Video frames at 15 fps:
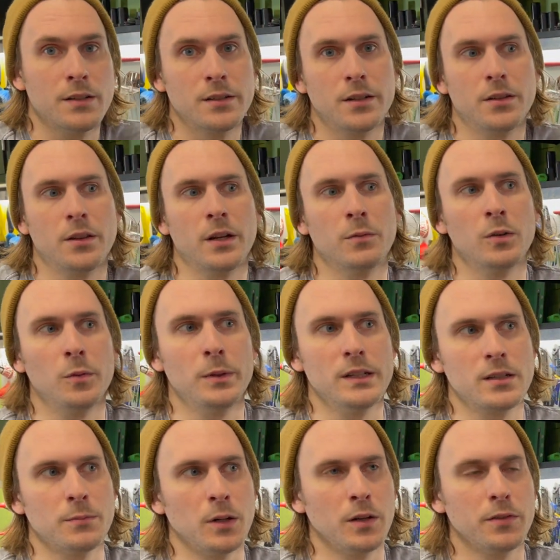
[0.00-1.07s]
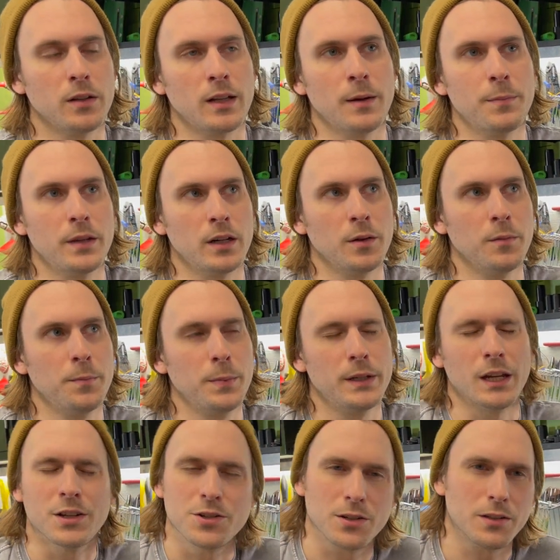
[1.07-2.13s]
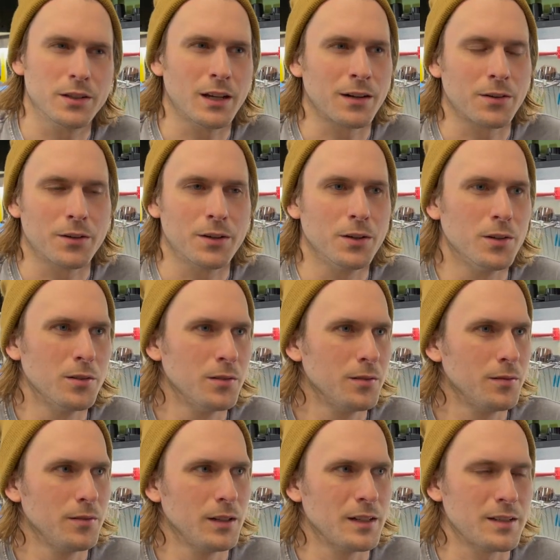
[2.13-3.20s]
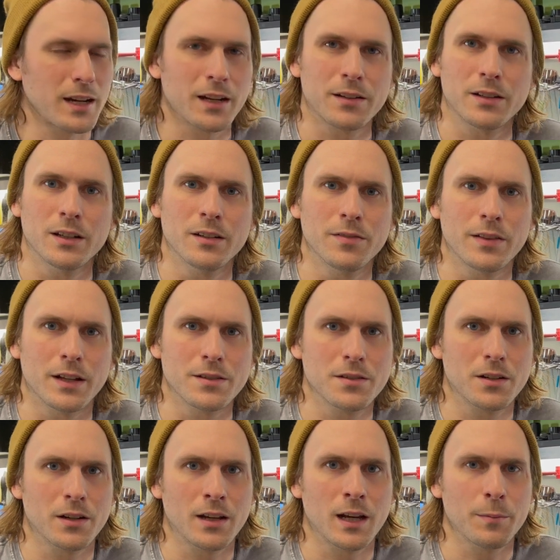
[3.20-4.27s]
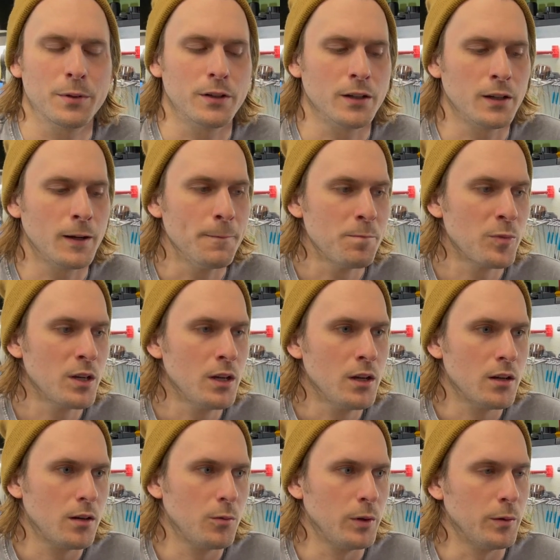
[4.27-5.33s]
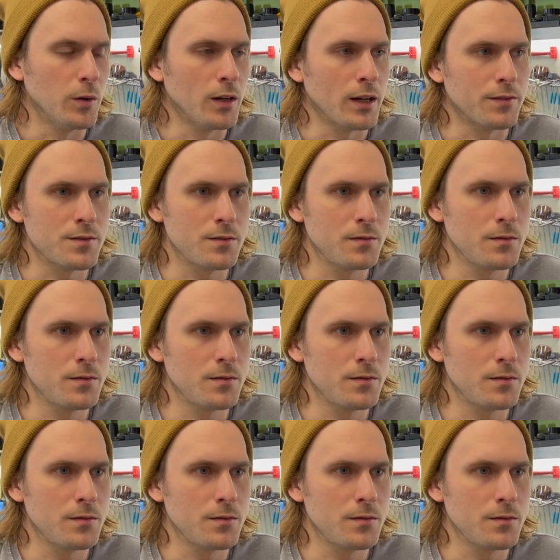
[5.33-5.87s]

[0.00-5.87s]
So there will be some overlap there, potentially. I don't know exactly if that's going to happen or not. We will have